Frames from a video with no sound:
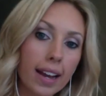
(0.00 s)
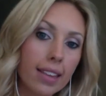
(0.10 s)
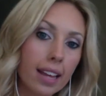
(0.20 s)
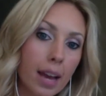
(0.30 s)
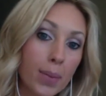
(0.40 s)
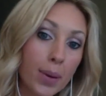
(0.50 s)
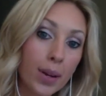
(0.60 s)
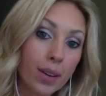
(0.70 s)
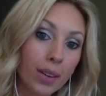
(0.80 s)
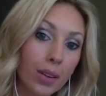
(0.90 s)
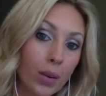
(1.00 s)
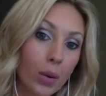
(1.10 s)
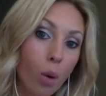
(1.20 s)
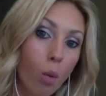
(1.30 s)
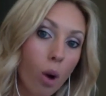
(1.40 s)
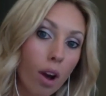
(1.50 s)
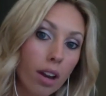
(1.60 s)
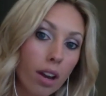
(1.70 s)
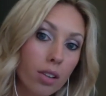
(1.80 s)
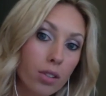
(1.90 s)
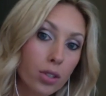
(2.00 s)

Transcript: and then I put a little 1,